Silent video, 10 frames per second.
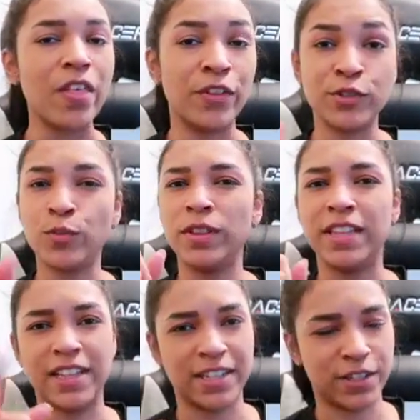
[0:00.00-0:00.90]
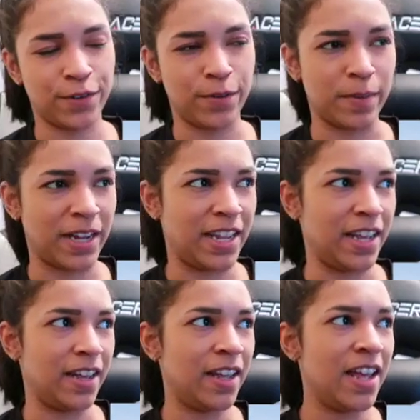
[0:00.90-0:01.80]
There's one thing that's good from
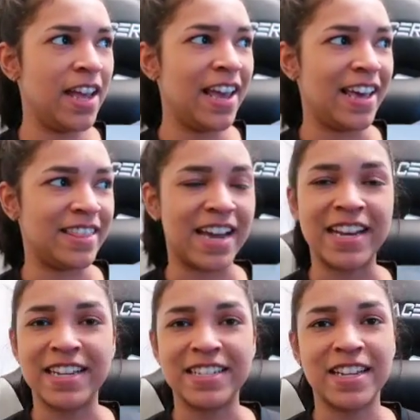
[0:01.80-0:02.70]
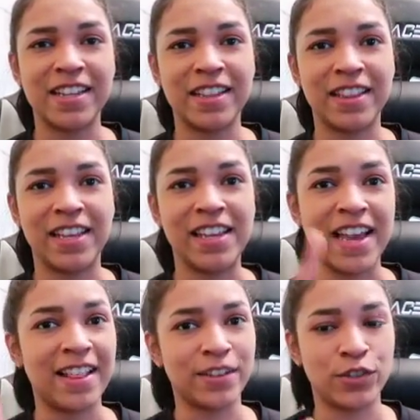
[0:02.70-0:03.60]
IKEA, and that is the
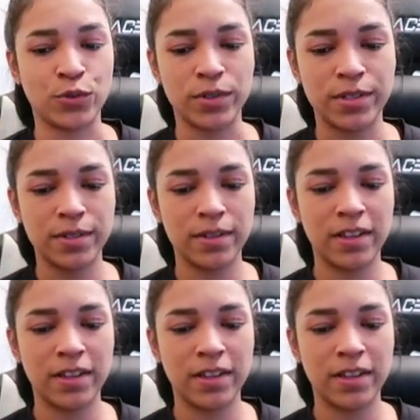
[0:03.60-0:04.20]
Alex drawers.